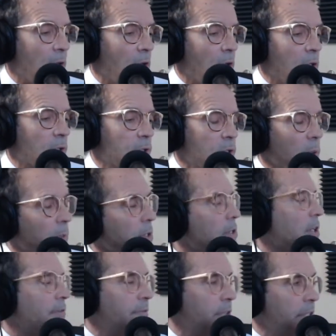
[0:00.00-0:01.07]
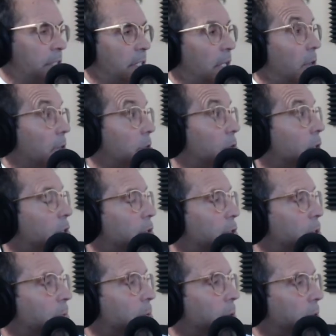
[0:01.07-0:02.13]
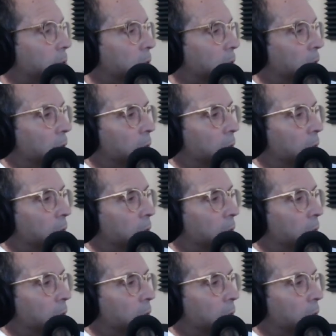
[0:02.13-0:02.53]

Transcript: there's so much emphasis now on structured sports